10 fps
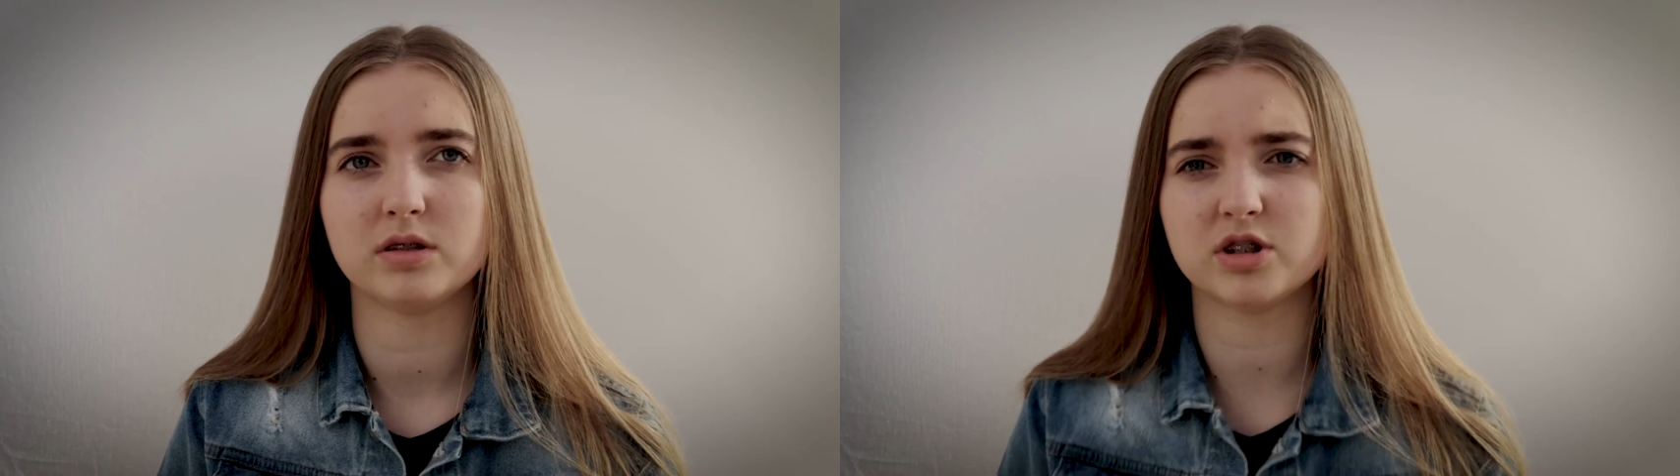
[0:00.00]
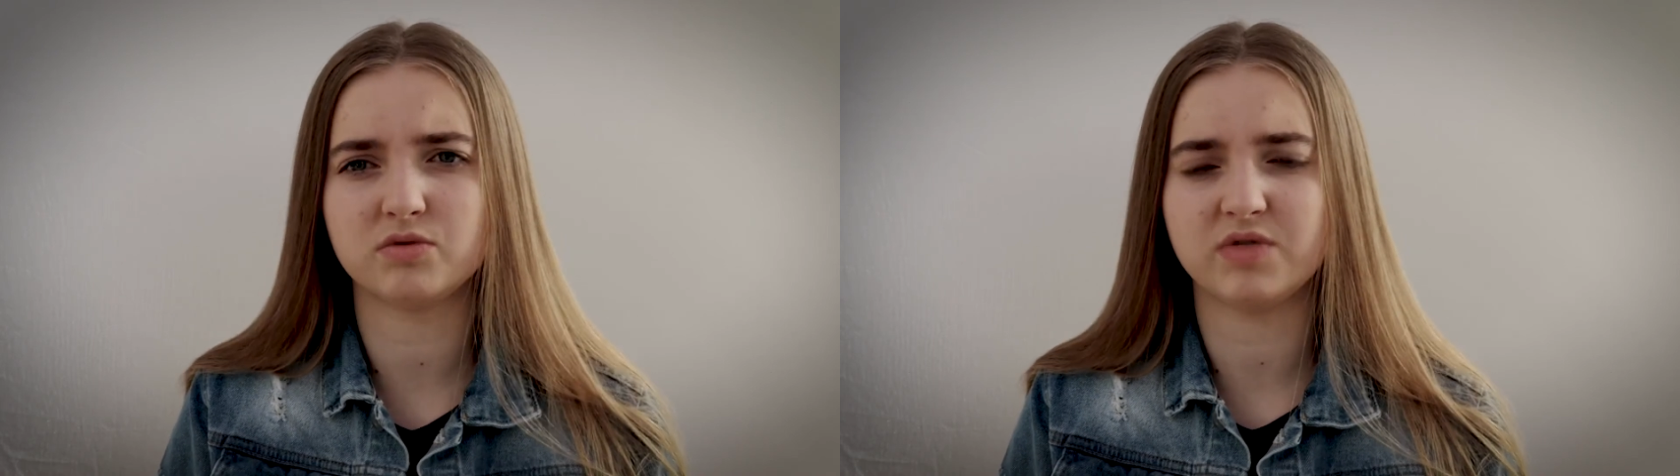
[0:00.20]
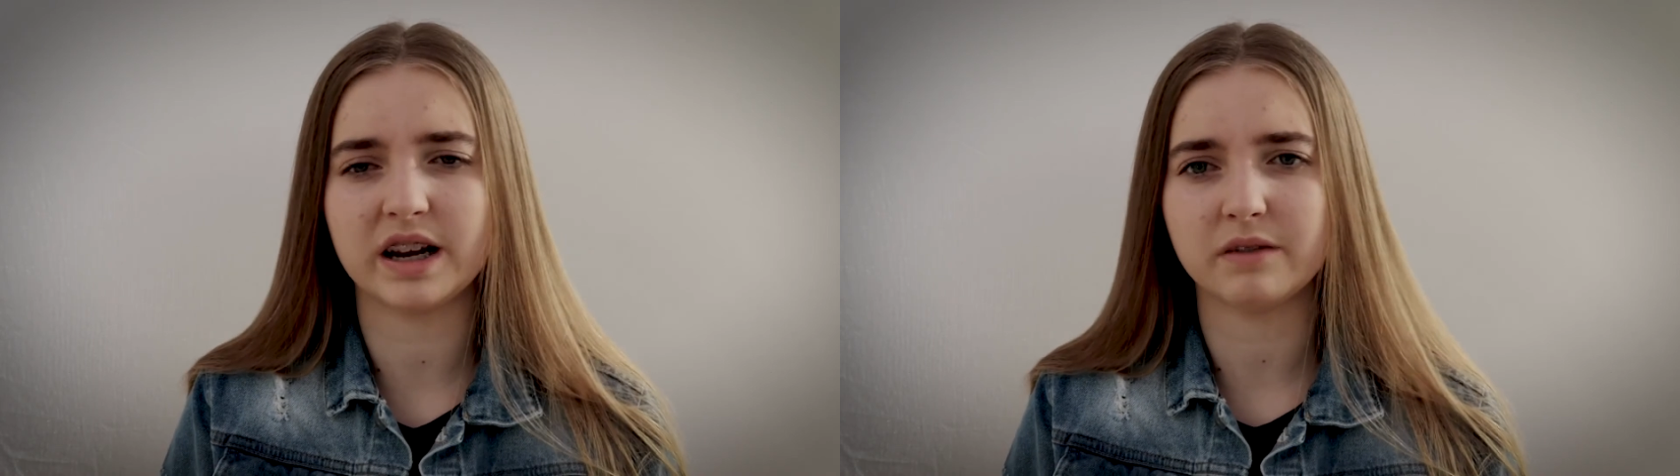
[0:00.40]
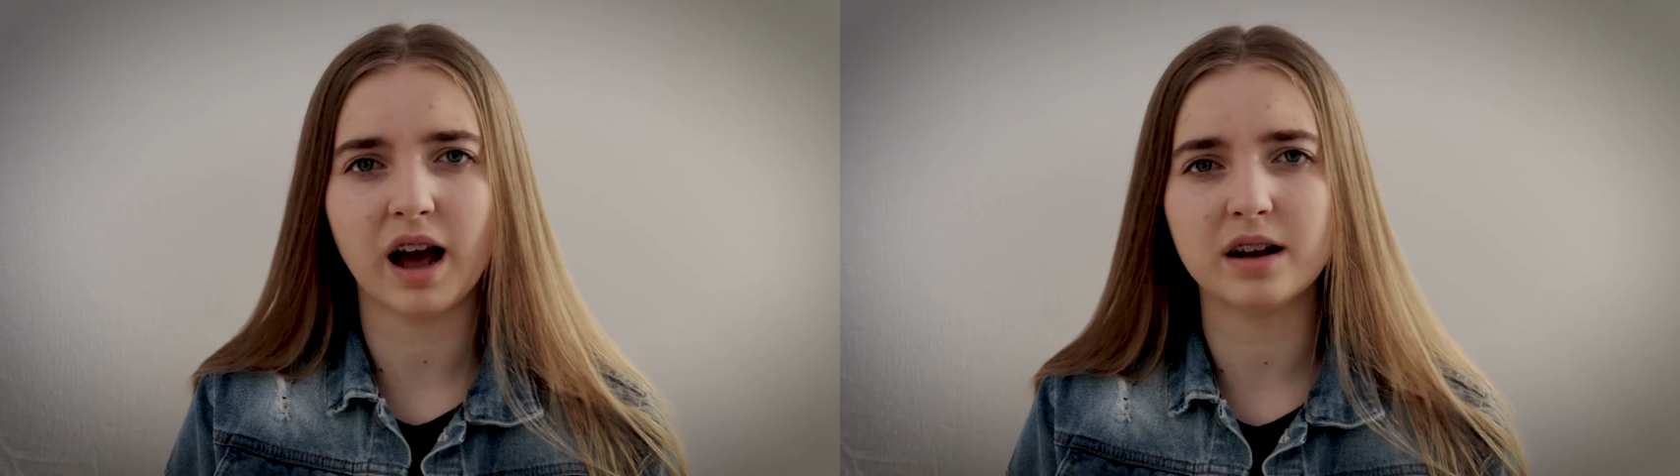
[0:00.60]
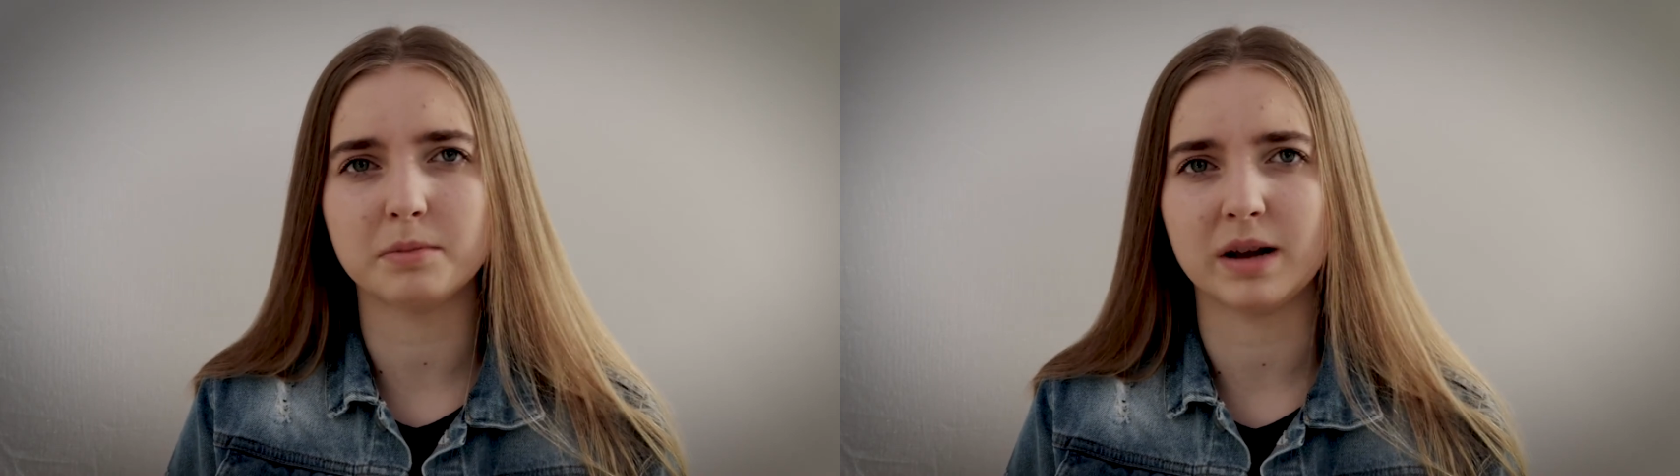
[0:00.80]
Just really
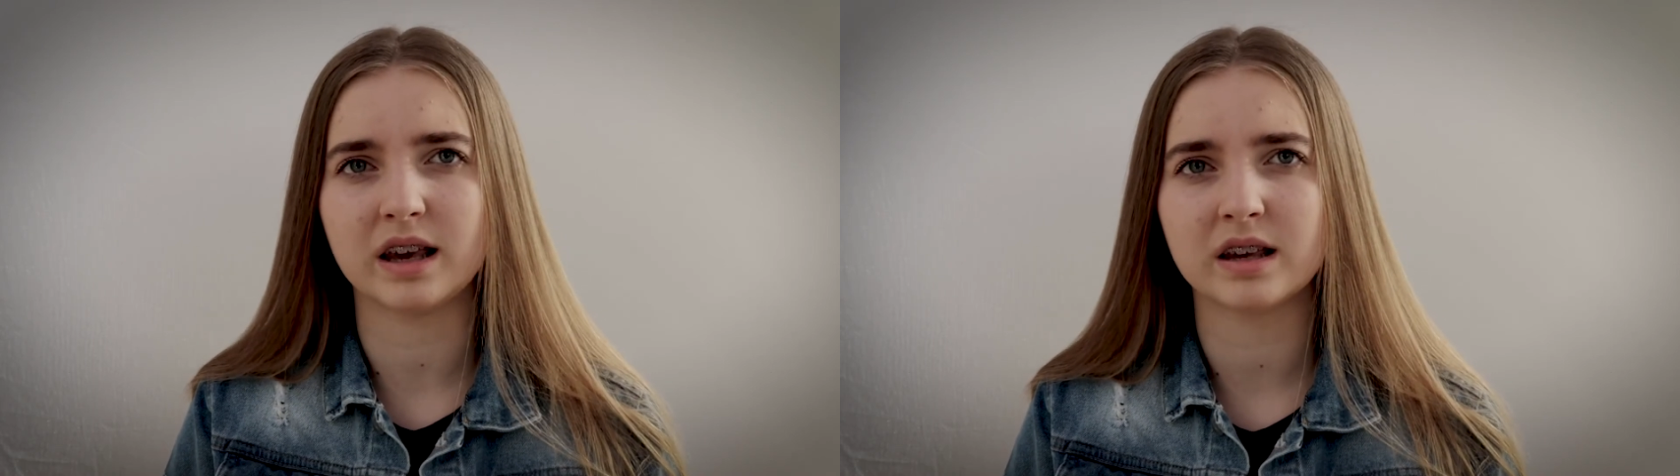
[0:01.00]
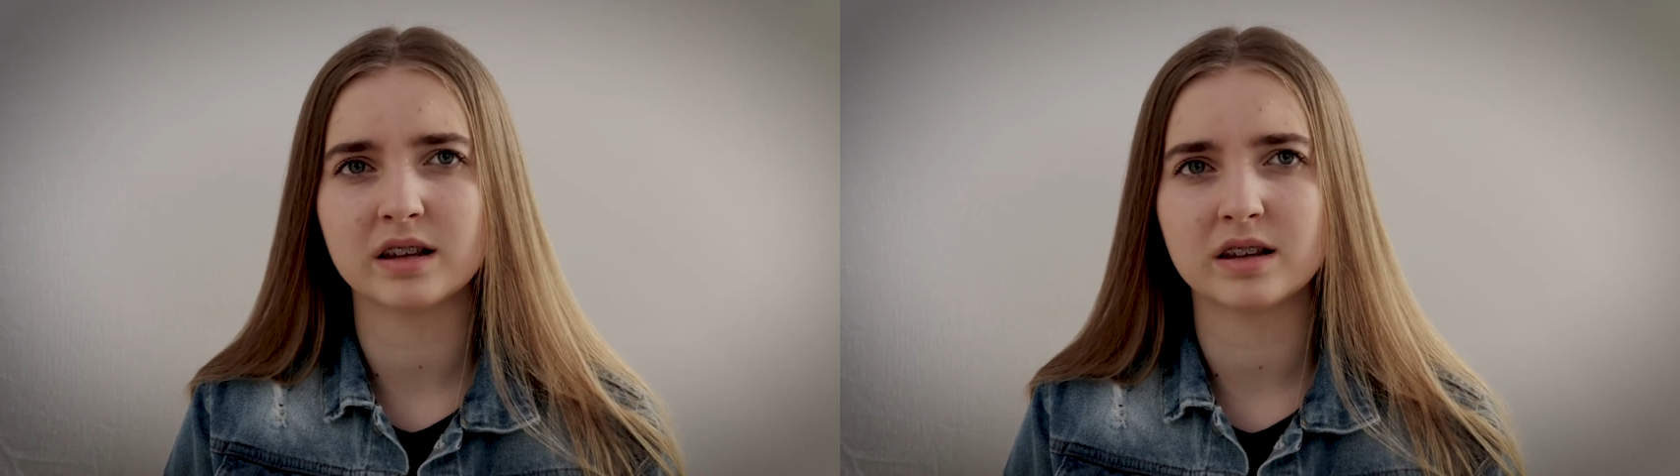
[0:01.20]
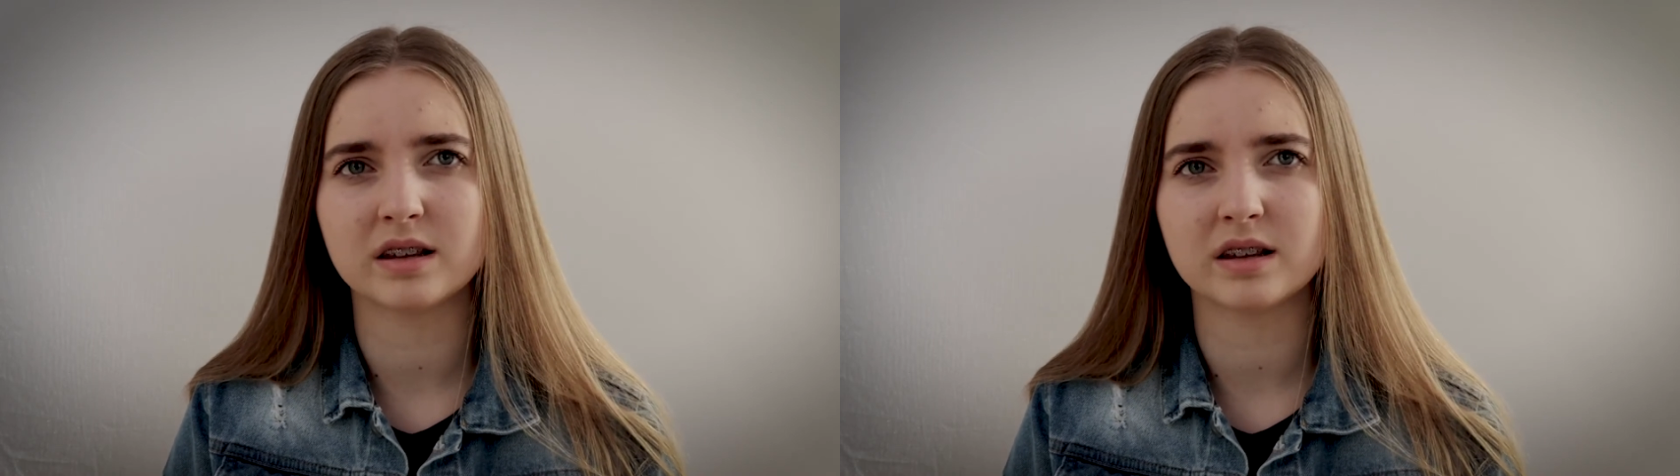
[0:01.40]
randomly.